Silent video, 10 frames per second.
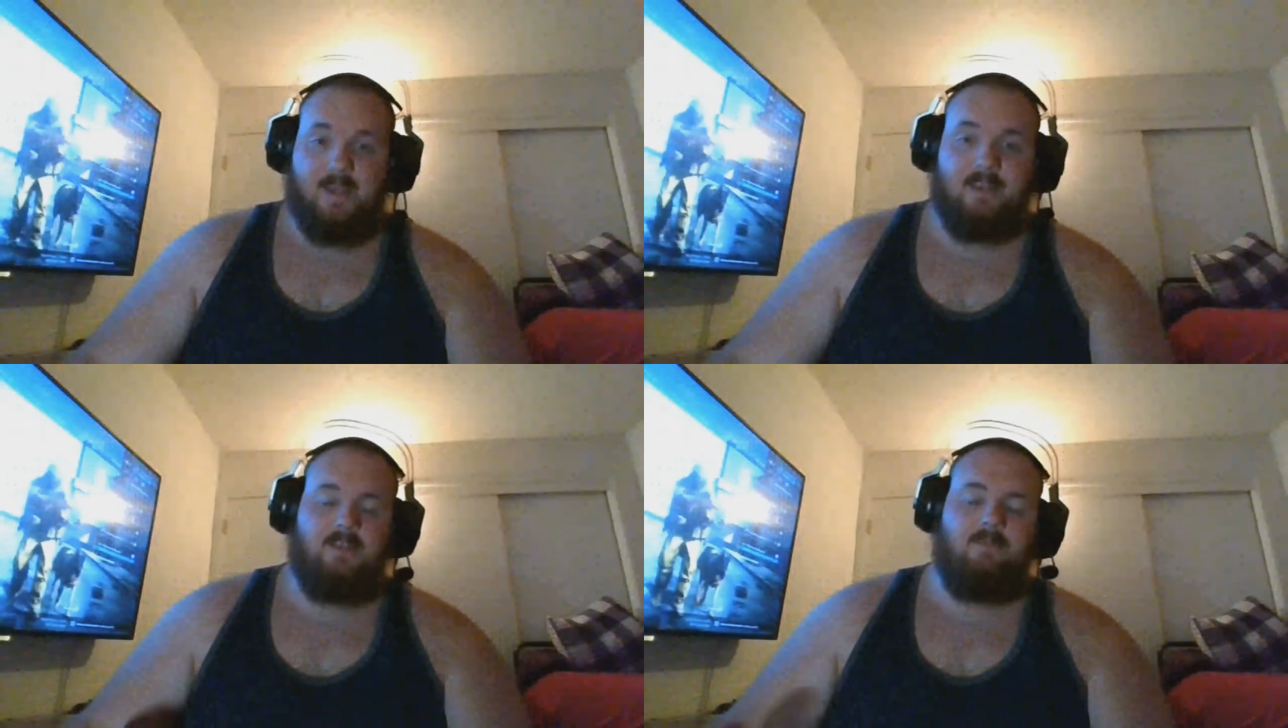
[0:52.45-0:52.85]

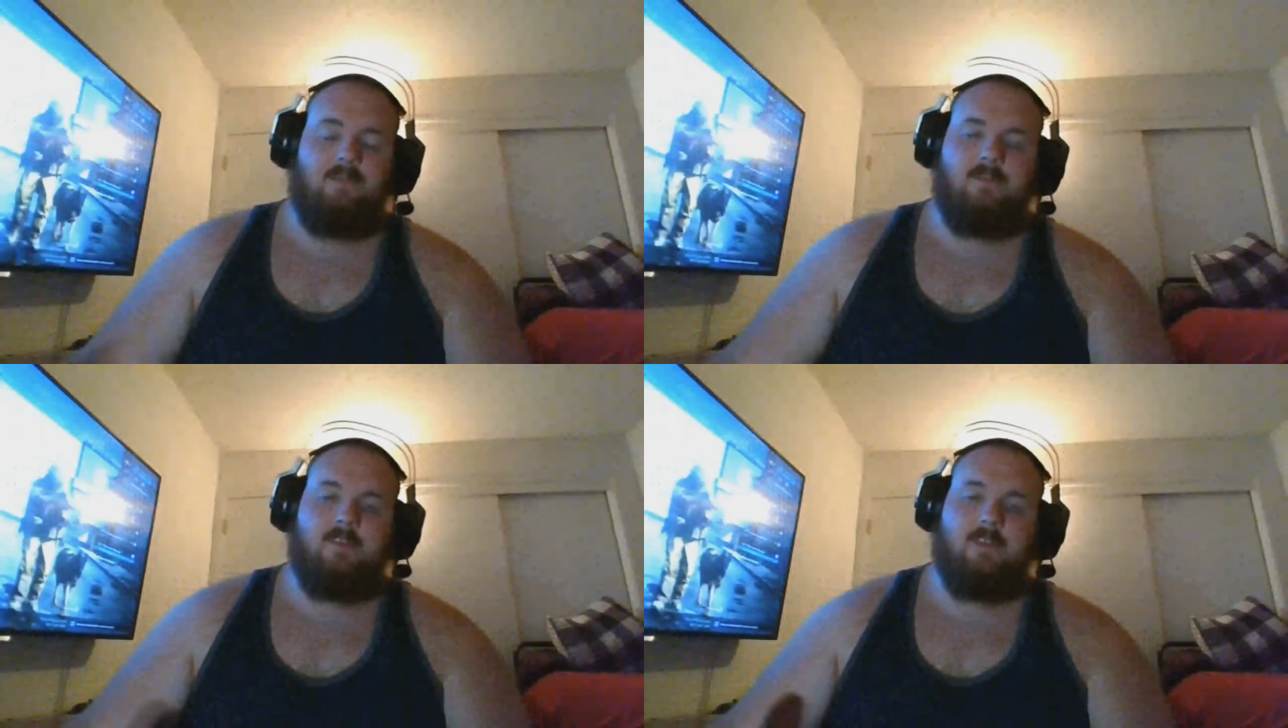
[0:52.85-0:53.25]
And is
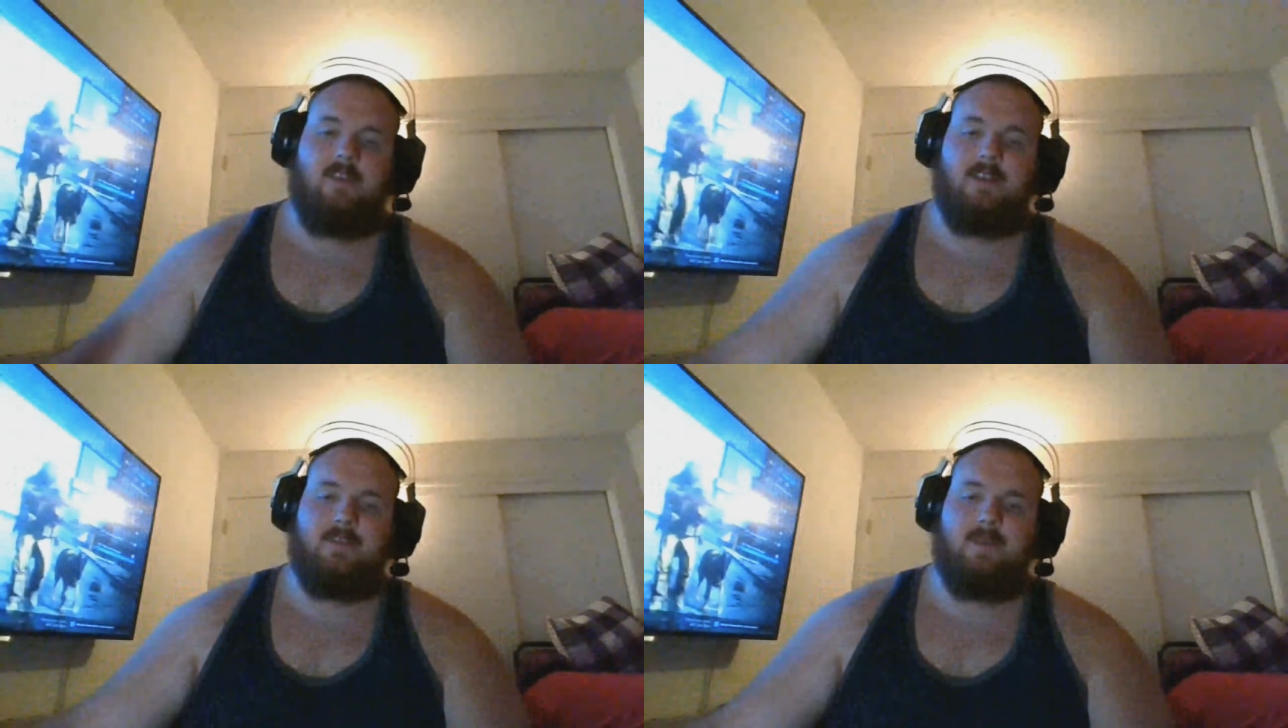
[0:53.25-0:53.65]
immune to
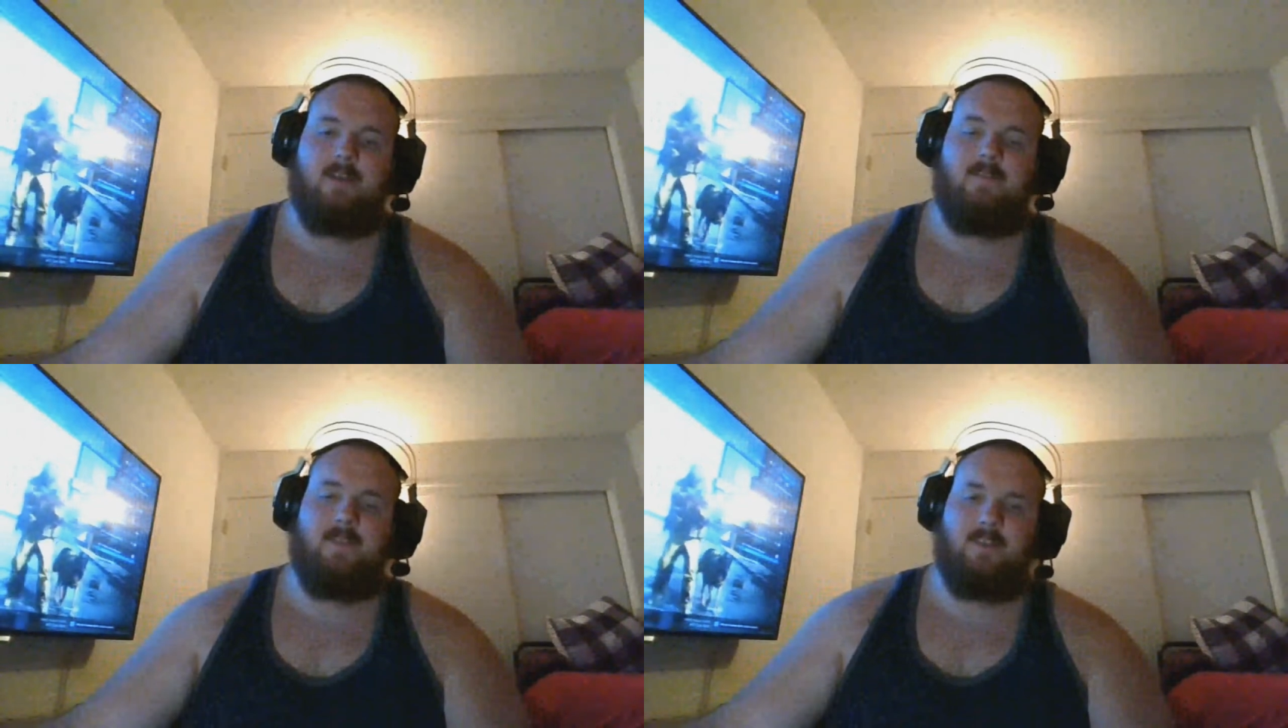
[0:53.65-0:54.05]
the next
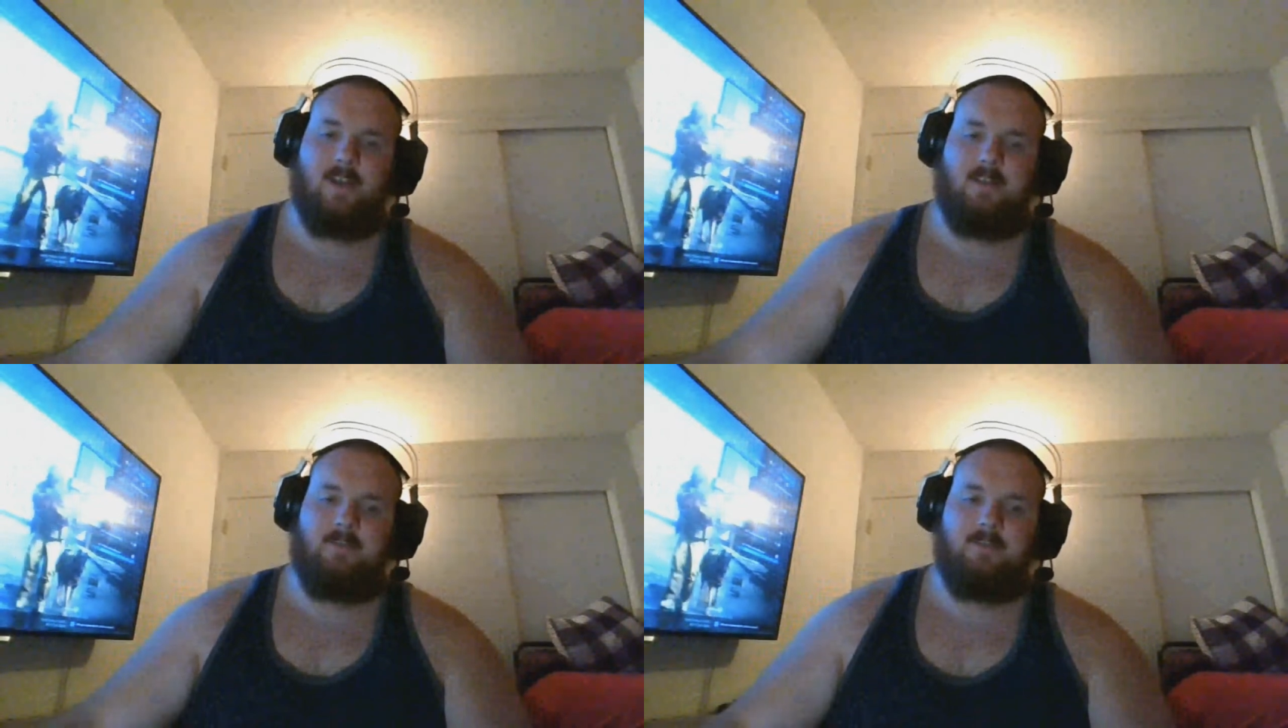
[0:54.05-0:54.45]
round of the
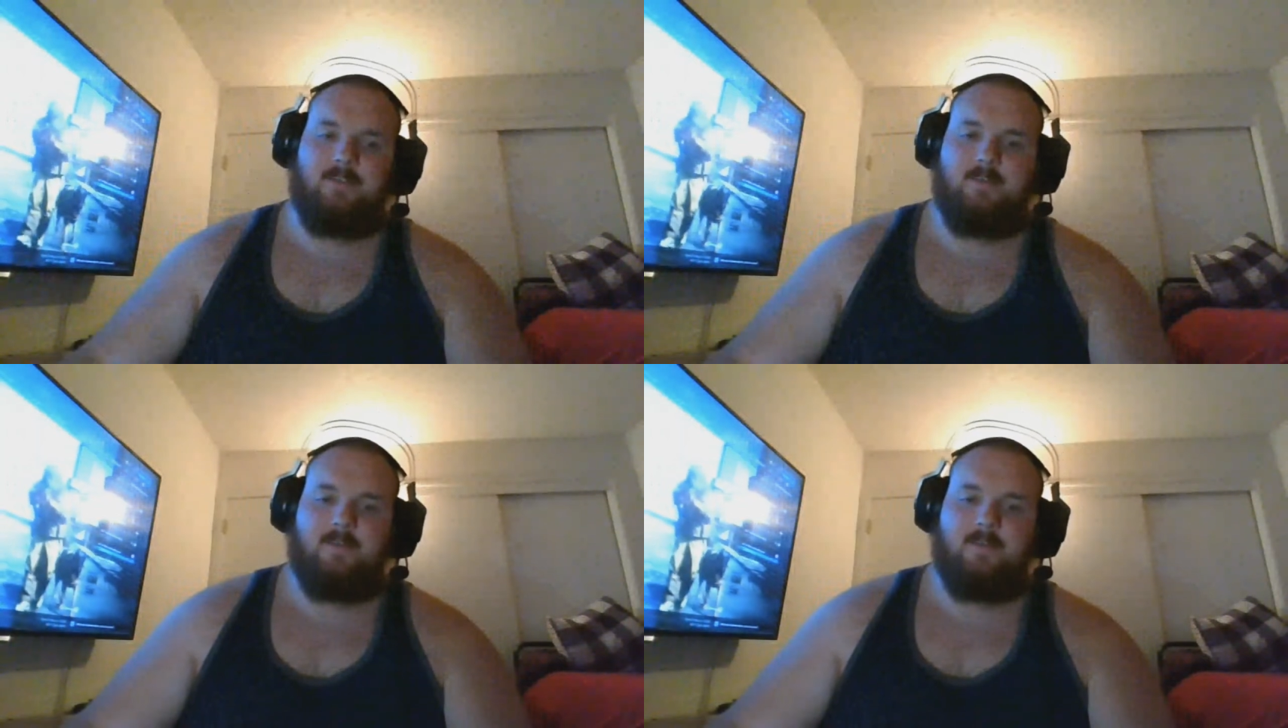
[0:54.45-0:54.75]
challenge.